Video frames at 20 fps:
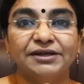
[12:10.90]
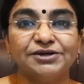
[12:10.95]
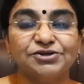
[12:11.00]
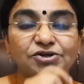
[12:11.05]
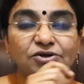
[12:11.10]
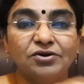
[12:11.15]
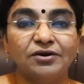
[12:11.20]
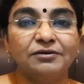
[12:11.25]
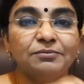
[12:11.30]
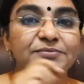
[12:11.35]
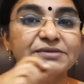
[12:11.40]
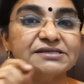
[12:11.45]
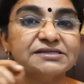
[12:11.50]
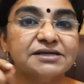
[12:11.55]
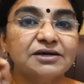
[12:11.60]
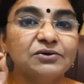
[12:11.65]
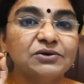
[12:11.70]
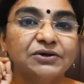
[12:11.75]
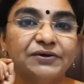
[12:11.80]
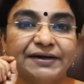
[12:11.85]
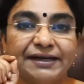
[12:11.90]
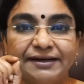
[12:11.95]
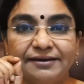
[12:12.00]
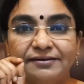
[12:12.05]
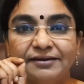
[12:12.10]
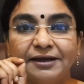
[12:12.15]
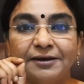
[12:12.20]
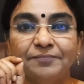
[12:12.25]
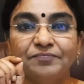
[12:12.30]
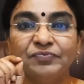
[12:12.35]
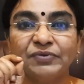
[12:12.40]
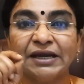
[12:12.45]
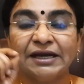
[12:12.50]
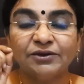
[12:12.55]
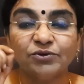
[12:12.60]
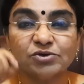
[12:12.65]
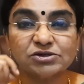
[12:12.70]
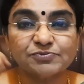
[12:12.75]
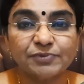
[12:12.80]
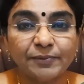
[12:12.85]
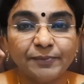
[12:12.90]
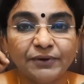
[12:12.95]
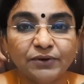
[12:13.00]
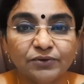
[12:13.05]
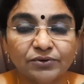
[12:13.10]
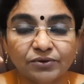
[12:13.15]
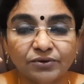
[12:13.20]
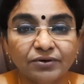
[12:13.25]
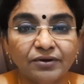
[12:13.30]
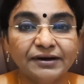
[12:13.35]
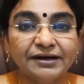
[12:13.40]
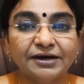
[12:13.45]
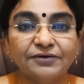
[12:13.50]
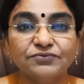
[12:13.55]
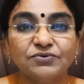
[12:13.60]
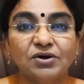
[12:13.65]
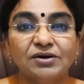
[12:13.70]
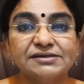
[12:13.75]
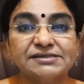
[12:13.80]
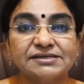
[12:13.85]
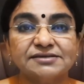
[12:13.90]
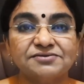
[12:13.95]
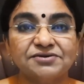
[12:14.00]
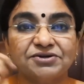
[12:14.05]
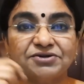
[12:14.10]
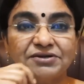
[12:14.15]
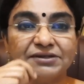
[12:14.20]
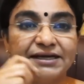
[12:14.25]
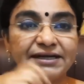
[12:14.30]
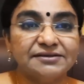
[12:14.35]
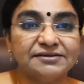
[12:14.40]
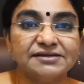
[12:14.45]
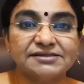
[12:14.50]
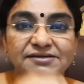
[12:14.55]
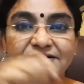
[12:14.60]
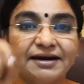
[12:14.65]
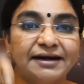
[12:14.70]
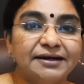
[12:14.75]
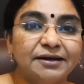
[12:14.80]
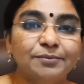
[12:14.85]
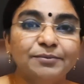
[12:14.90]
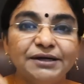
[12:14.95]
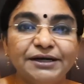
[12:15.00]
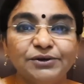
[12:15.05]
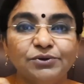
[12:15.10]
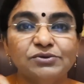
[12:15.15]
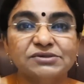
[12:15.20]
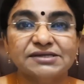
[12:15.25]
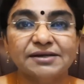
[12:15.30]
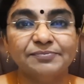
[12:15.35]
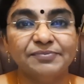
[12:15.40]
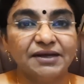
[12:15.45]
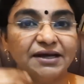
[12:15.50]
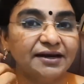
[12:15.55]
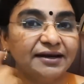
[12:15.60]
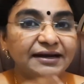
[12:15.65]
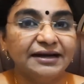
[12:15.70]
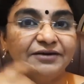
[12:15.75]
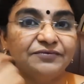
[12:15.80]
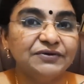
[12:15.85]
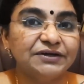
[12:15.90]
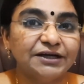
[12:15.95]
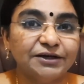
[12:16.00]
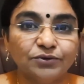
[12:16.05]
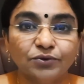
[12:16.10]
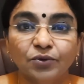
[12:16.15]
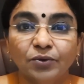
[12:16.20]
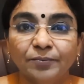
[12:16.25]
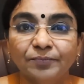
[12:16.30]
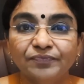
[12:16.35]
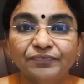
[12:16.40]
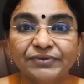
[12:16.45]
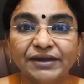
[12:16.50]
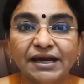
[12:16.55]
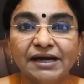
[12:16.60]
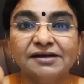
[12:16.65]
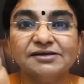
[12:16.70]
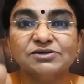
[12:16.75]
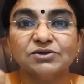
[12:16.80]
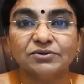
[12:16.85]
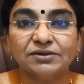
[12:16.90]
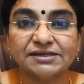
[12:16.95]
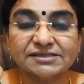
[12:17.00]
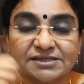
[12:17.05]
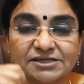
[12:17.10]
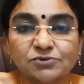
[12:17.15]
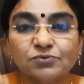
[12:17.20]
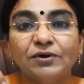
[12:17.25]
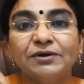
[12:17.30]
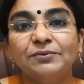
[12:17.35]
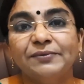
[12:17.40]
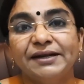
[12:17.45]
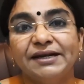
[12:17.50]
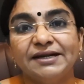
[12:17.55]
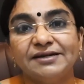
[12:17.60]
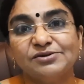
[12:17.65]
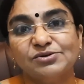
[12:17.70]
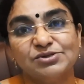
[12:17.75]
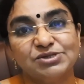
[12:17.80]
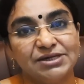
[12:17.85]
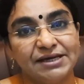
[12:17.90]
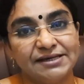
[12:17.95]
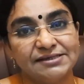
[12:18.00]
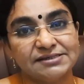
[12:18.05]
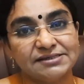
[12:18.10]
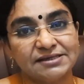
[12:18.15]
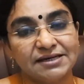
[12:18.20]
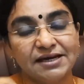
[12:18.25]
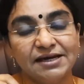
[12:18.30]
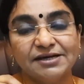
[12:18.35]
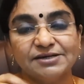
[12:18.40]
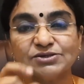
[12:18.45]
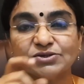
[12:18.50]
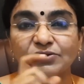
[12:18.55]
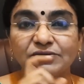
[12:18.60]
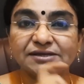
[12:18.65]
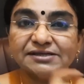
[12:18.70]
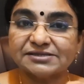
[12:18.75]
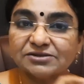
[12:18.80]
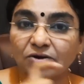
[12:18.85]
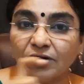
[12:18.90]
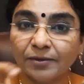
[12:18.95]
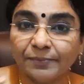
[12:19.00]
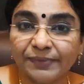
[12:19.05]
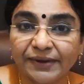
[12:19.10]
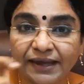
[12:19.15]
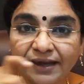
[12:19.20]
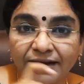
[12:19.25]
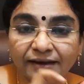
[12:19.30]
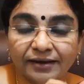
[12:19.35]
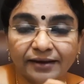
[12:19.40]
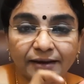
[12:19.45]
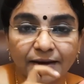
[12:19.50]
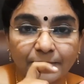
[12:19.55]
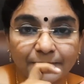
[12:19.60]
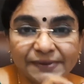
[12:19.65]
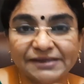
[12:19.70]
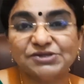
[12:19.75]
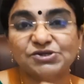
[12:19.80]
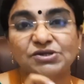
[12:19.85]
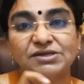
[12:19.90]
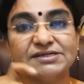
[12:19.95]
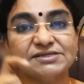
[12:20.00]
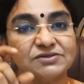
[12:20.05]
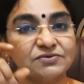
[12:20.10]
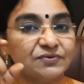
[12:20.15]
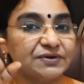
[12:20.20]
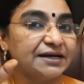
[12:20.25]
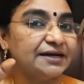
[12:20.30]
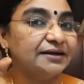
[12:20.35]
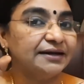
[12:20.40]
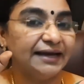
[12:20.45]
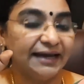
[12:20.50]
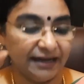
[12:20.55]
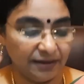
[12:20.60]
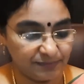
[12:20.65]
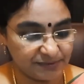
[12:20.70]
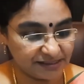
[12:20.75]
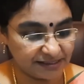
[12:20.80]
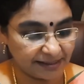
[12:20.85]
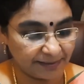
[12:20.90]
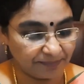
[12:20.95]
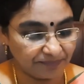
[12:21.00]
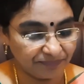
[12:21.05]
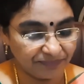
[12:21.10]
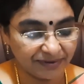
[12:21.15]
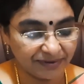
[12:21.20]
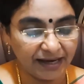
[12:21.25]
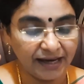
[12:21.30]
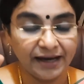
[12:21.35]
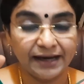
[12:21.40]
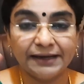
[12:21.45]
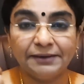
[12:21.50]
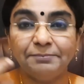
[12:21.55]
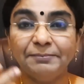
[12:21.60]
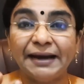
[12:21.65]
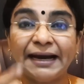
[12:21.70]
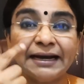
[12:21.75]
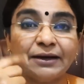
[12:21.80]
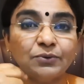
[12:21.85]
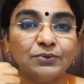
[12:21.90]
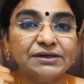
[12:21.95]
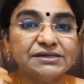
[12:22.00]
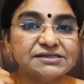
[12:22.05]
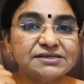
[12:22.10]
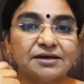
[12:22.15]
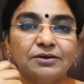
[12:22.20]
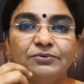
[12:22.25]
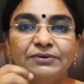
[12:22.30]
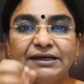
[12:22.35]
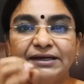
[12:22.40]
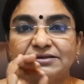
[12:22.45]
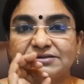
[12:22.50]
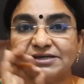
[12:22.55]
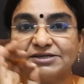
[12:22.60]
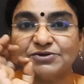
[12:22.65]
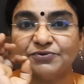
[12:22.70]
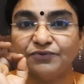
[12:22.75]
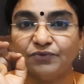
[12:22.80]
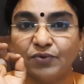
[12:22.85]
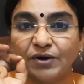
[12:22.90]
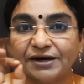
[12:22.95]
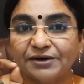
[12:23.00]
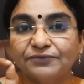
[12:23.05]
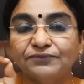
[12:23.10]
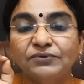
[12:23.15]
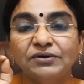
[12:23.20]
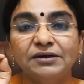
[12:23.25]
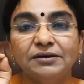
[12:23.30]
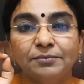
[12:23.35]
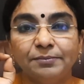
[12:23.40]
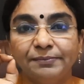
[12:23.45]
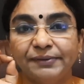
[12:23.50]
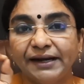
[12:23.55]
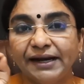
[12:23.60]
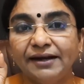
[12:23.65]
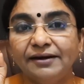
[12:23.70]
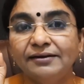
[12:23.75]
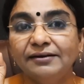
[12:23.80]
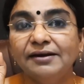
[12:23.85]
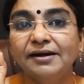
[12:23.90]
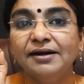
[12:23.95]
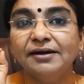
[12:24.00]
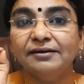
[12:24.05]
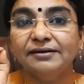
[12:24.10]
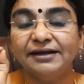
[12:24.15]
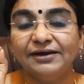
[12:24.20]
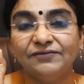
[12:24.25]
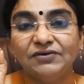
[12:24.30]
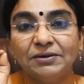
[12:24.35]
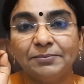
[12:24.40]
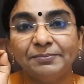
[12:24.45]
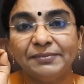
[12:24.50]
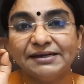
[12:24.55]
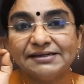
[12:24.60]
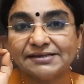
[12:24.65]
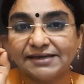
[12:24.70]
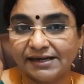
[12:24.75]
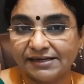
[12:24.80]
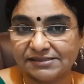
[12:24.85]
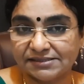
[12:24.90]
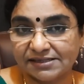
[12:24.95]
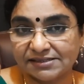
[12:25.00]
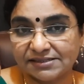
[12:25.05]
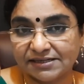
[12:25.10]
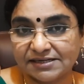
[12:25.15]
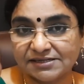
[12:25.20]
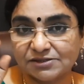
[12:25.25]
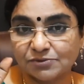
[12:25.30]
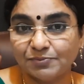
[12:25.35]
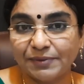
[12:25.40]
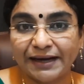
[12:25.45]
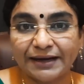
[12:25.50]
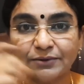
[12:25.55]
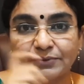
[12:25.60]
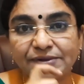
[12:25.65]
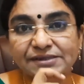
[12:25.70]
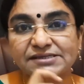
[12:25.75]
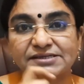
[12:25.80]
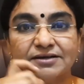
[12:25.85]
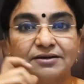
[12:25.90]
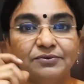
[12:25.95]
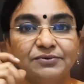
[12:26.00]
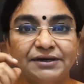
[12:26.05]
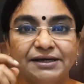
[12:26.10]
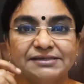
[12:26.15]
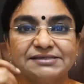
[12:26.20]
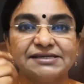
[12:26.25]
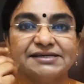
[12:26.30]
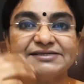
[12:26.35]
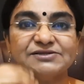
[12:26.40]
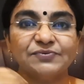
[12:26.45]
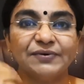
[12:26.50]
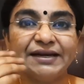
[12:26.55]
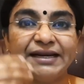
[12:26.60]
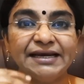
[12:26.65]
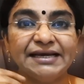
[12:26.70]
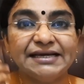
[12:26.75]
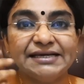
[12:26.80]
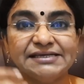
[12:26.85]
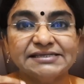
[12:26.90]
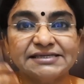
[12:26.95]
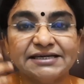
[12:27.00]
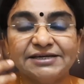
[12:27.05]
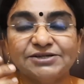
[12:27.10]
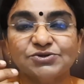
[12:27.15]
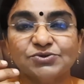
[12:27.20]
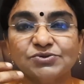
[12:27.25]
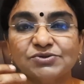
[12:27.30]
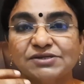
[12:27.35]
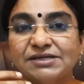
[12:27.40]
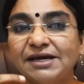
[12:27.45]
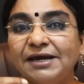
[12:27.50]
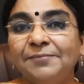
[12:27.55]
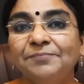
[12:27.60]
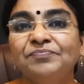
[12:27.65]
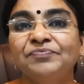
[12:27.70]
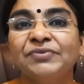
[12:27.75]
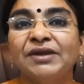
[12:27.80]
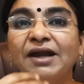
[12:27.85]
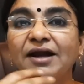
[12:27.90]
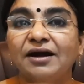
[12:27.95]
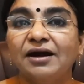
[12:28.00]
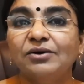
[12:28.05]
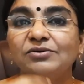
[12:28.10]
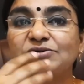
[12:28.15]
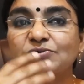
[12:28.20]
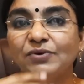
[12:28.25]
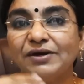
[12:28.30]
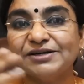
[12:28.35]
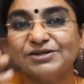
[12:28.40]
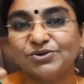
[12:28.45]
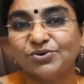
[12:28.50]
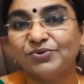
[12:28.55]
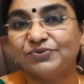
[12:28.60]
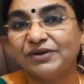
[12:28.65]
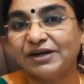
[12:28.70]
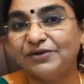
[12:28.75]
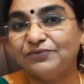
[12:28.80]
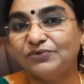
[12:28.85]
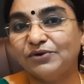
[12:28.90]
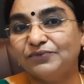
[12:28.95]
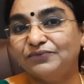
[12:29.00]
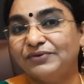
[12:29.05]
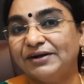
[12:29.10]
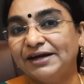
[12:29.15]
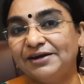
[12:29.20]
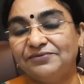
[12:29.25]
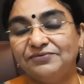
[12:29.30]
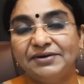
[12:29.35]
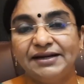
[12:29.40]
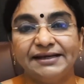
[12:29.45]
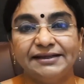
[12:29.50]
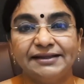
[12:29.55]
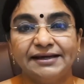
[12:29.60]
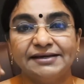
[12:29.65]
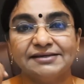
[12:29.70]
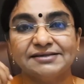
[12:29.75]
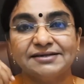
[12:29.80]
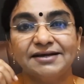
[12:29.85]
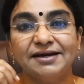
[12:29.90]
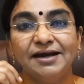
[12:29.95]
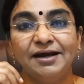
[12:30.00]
They should not miss out on anything. Those people who do not have concentration, they just randomly do something and leave it and go. So this is what we need to change. So this copying pictures really helps them. And backwards counting, such a wonderful brain development exercise. Backwards counting. So it's very easy to say, count 1, 2, 3, 4, 5 like that.